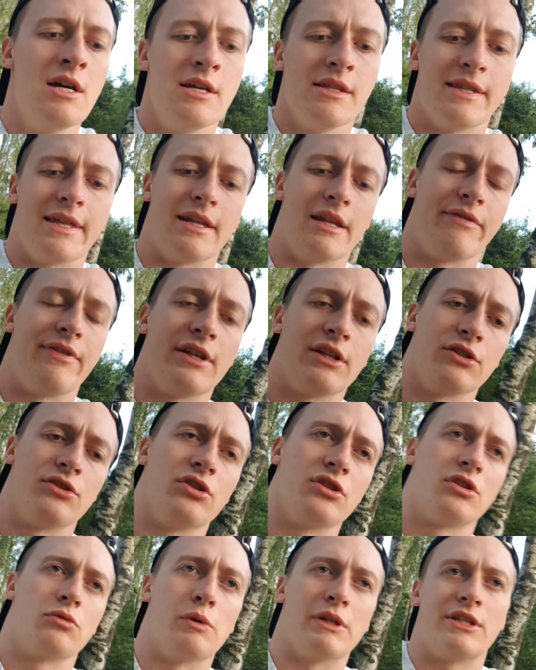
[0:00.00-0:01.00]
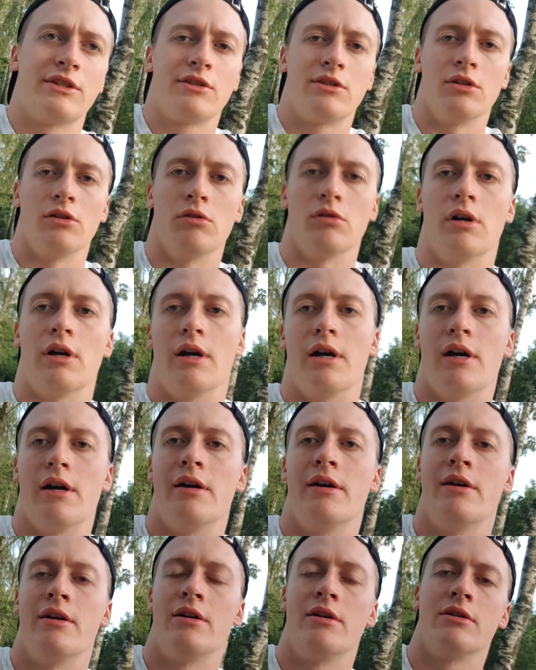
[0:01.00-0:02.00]
then I think you should switch to
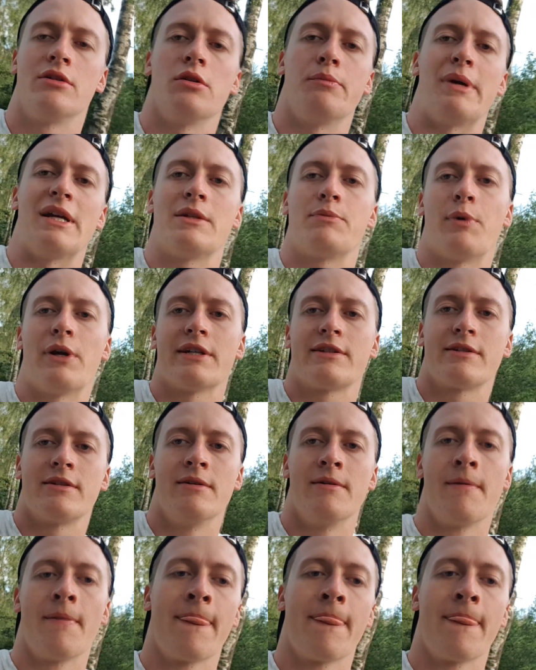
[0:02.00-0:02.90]
bench press.